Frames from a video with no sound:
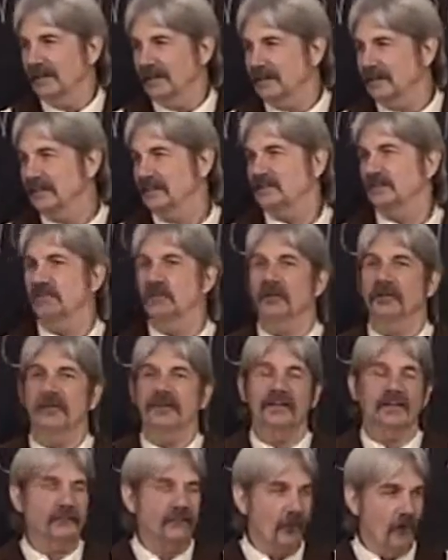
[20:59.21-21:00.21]
He gets
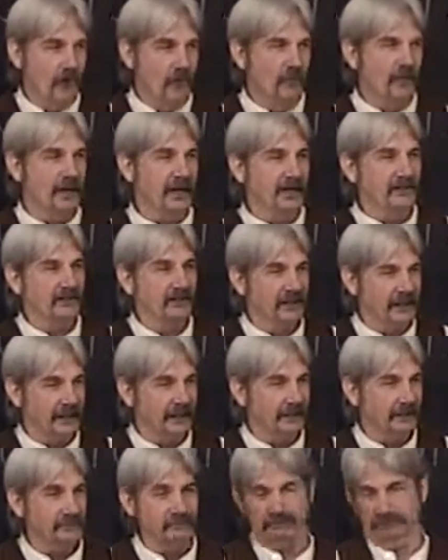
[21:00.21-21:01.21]
put in this home and
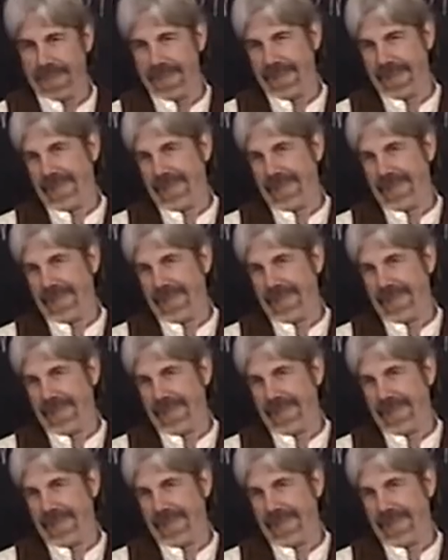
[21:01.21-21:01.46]
everything.